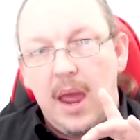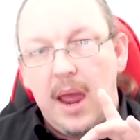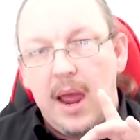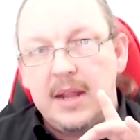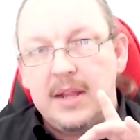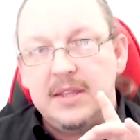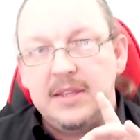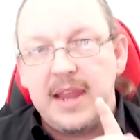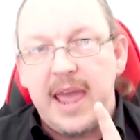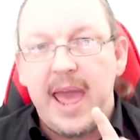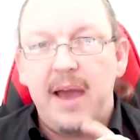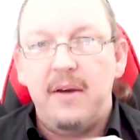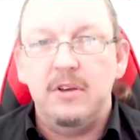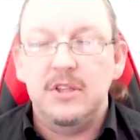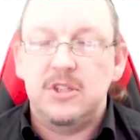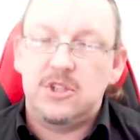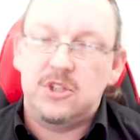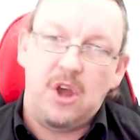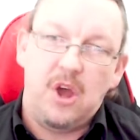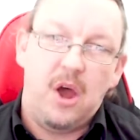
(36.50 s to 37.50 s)
And now
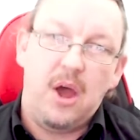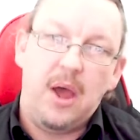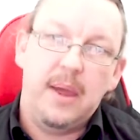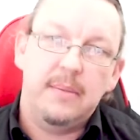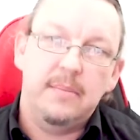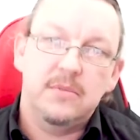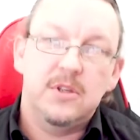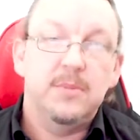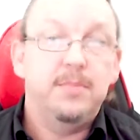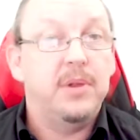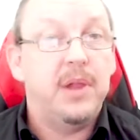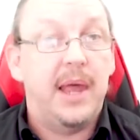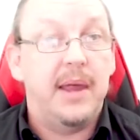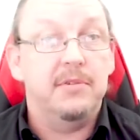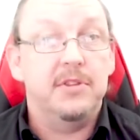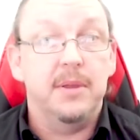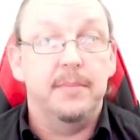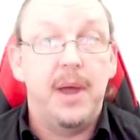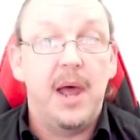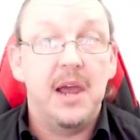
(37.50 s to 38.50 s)
it's time to play
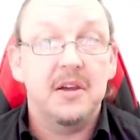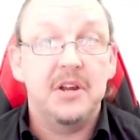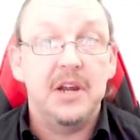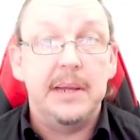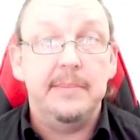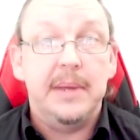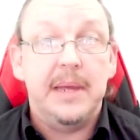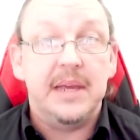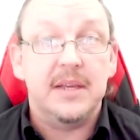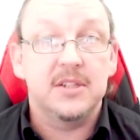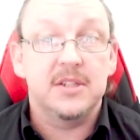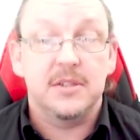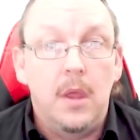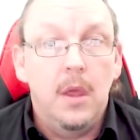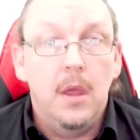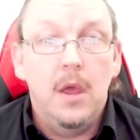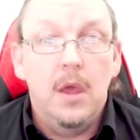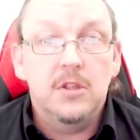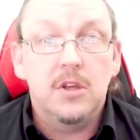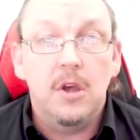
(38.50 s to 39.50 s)
with the marketing mix.
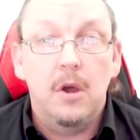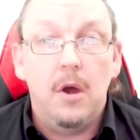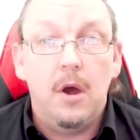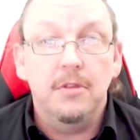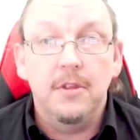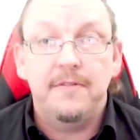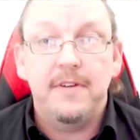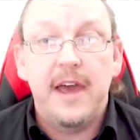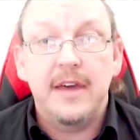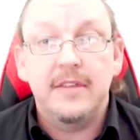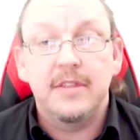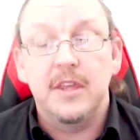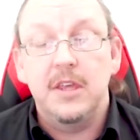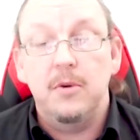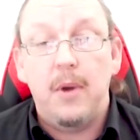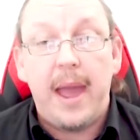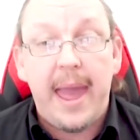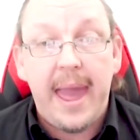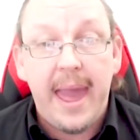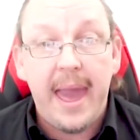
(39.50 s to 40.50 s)
So on the fact that
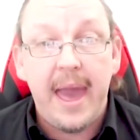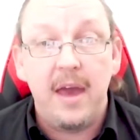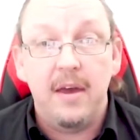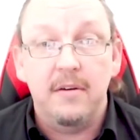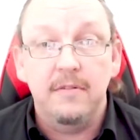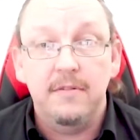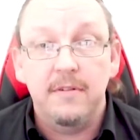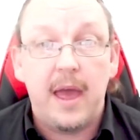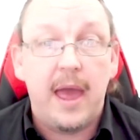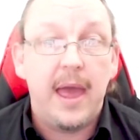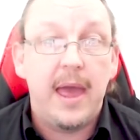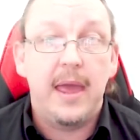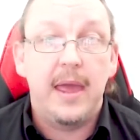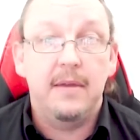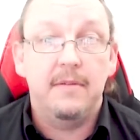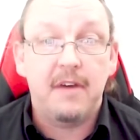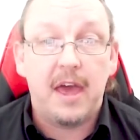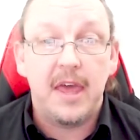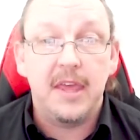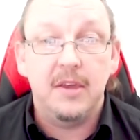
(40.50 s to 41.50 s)
you have
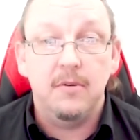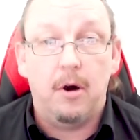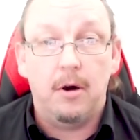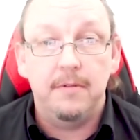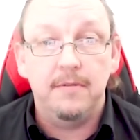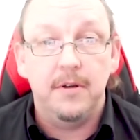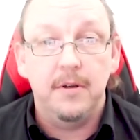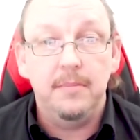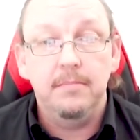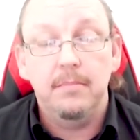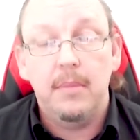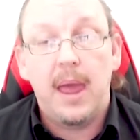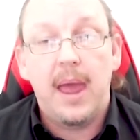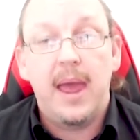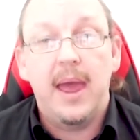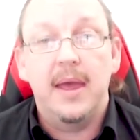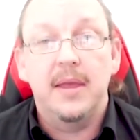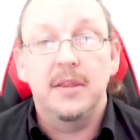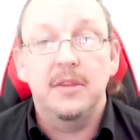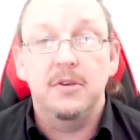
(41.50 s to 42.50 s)
a value offer
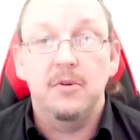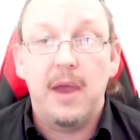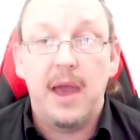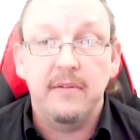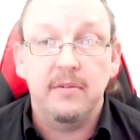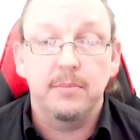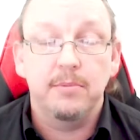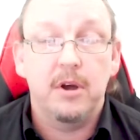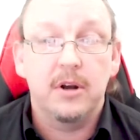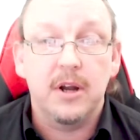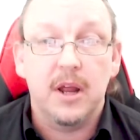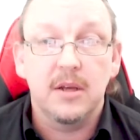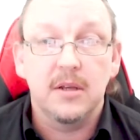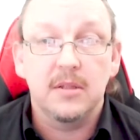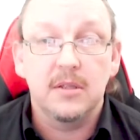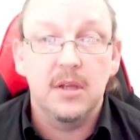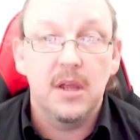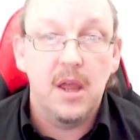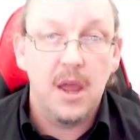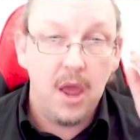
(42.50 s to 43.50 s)
and you have a
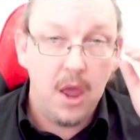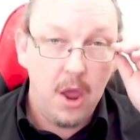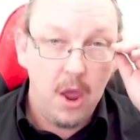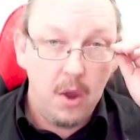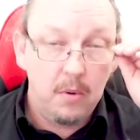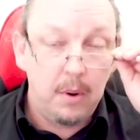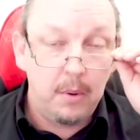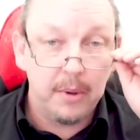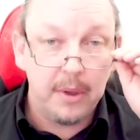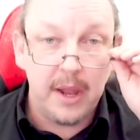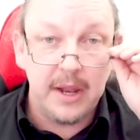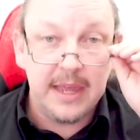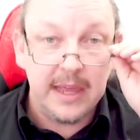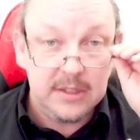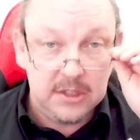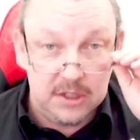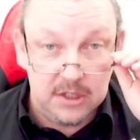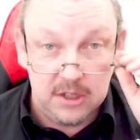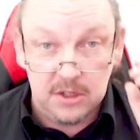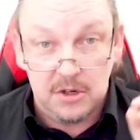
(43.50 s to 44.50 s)
product, what we're going to
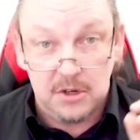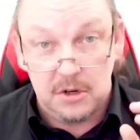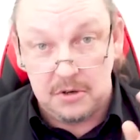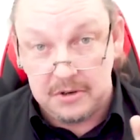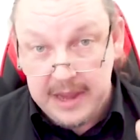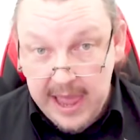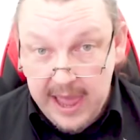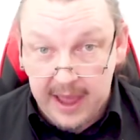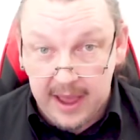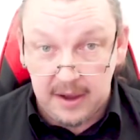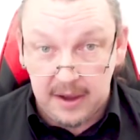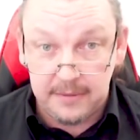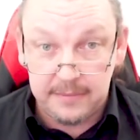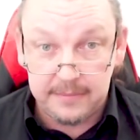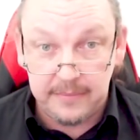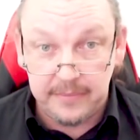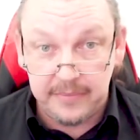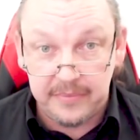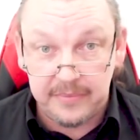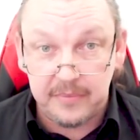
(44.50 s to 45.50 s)
get you to do now
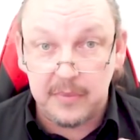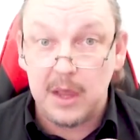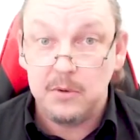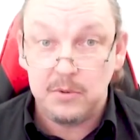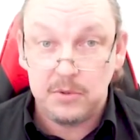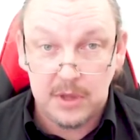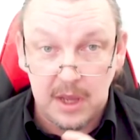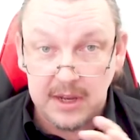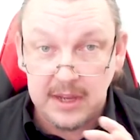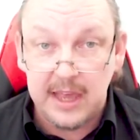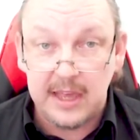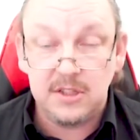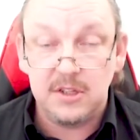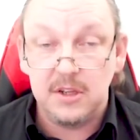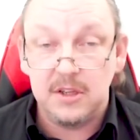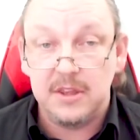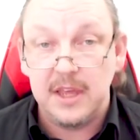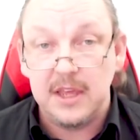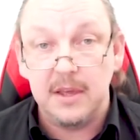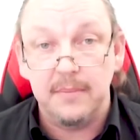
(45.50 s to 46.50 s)
is we're going to get
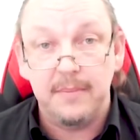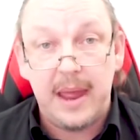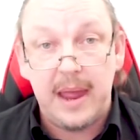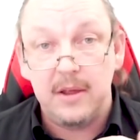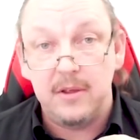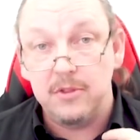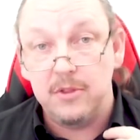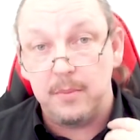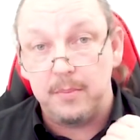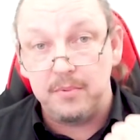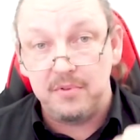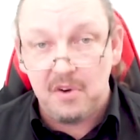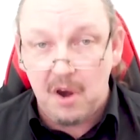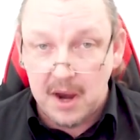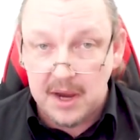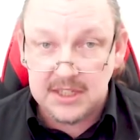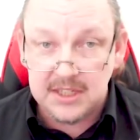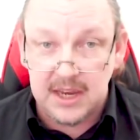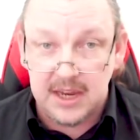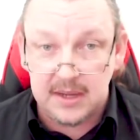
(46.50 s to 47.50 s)
you to think about the
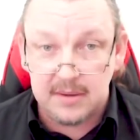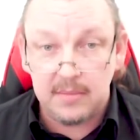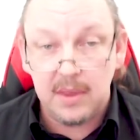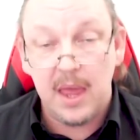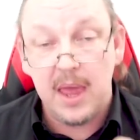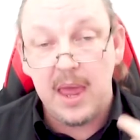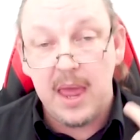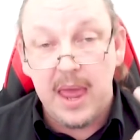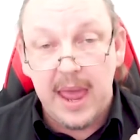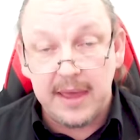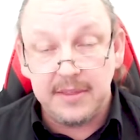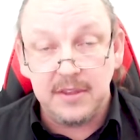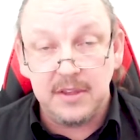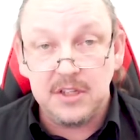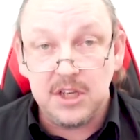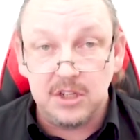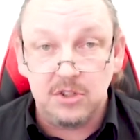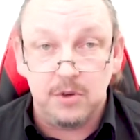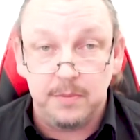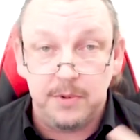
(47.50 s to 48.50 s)
pricing and the
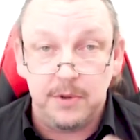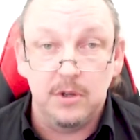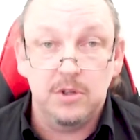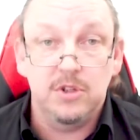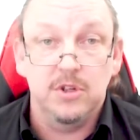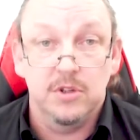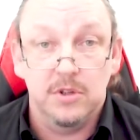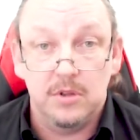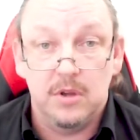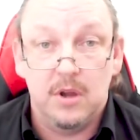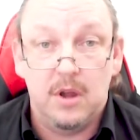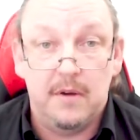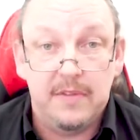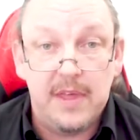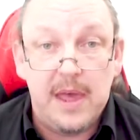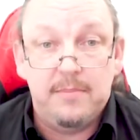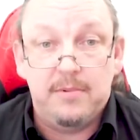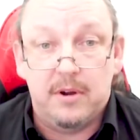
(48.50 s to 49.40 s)
distribution of that